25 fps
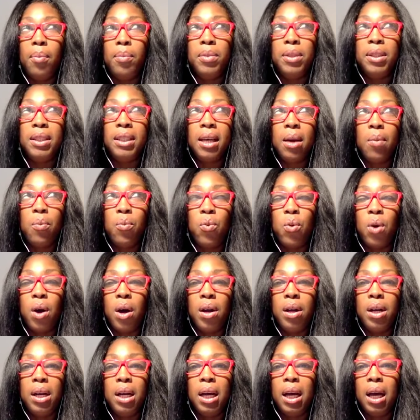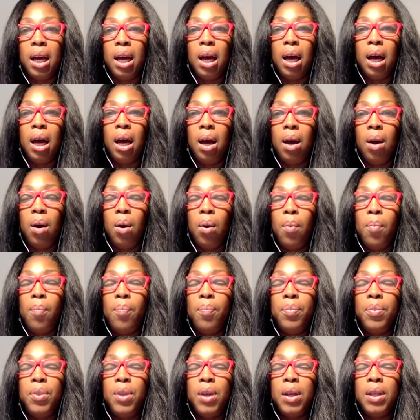someone
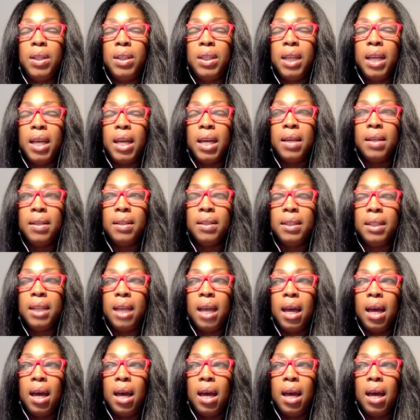that is